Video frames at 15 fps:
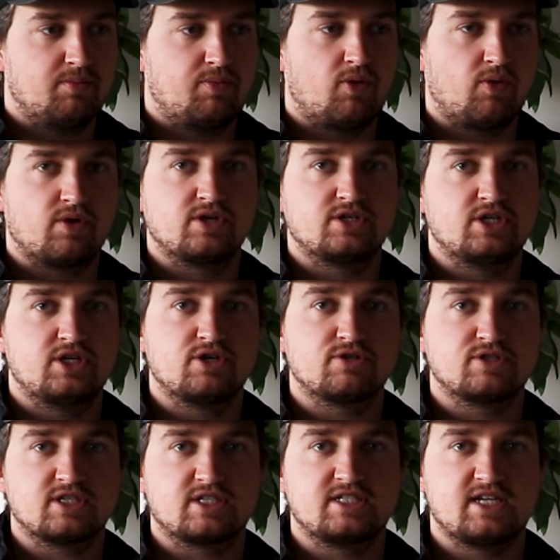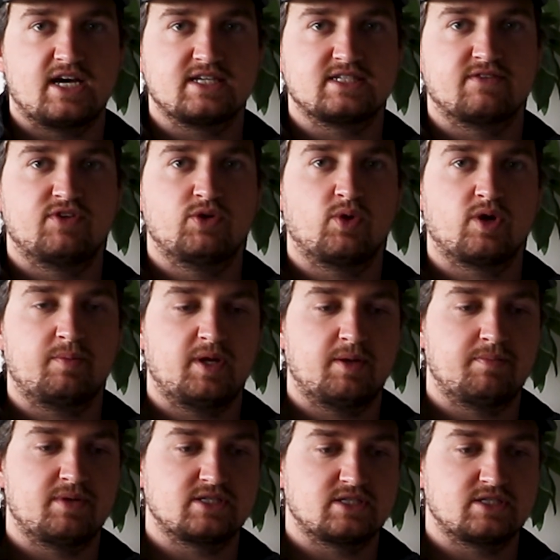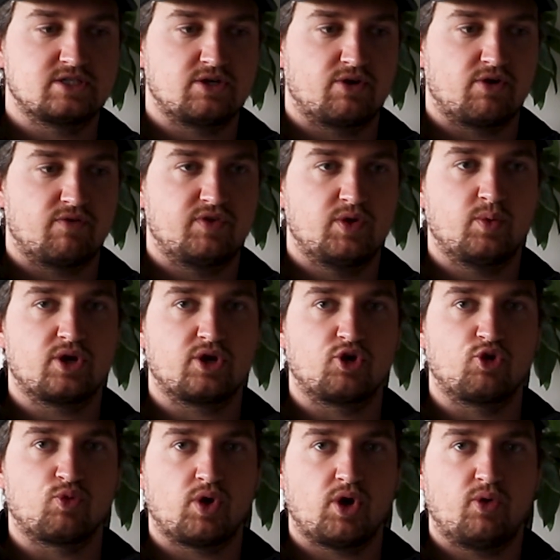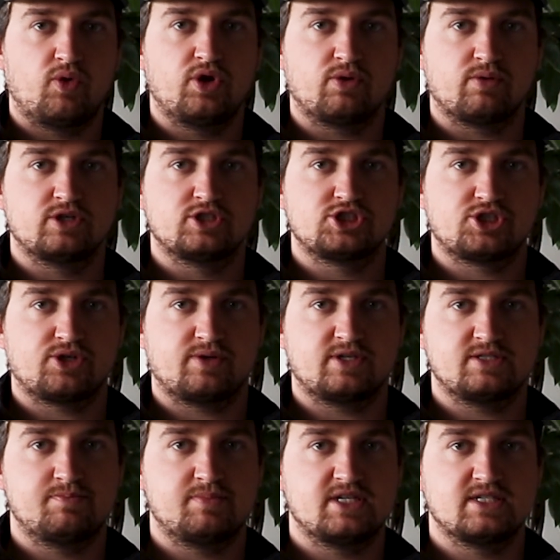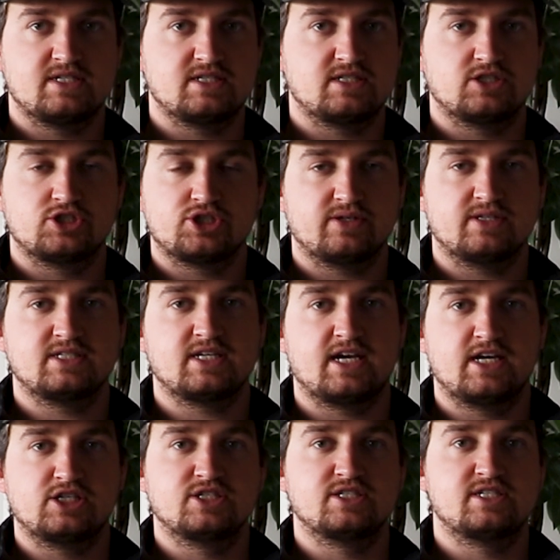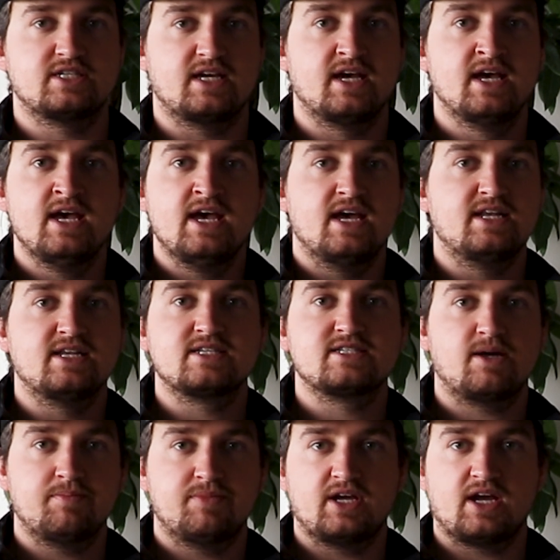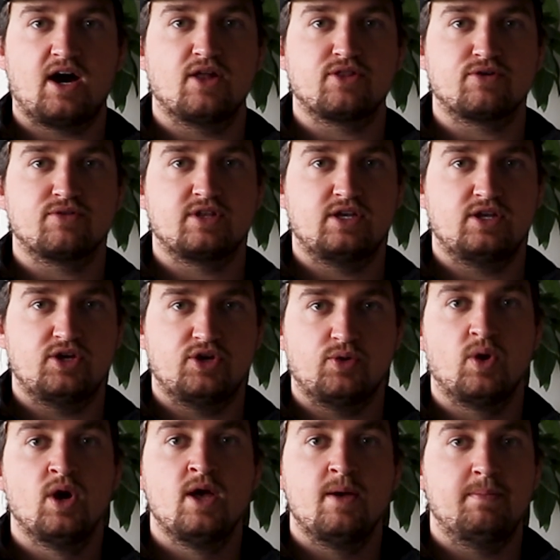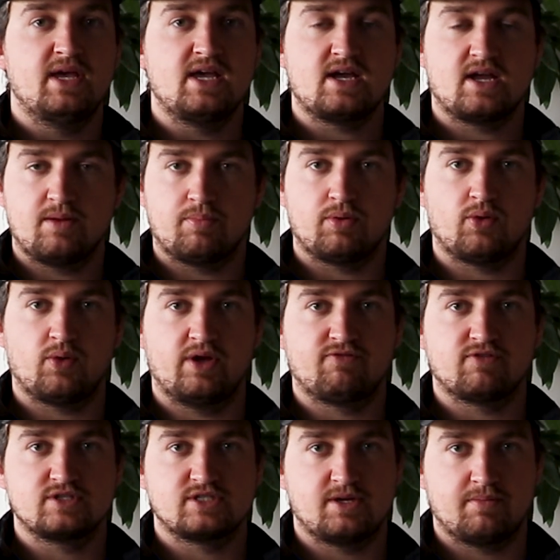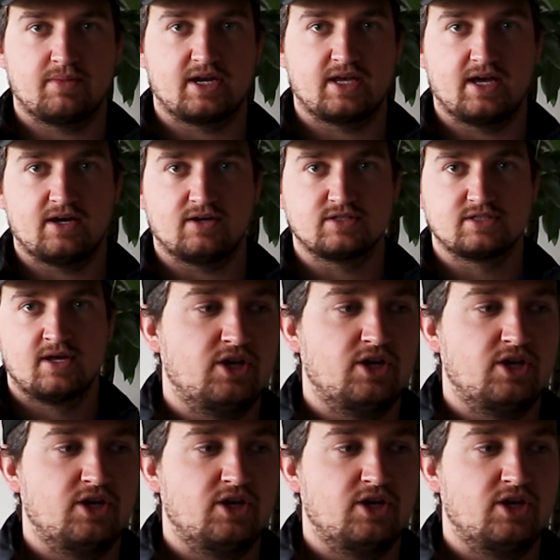important to your success if you want to be a business owner, if you want to grow your insurance business, insurance agency into something other than you being an employee for somebody else.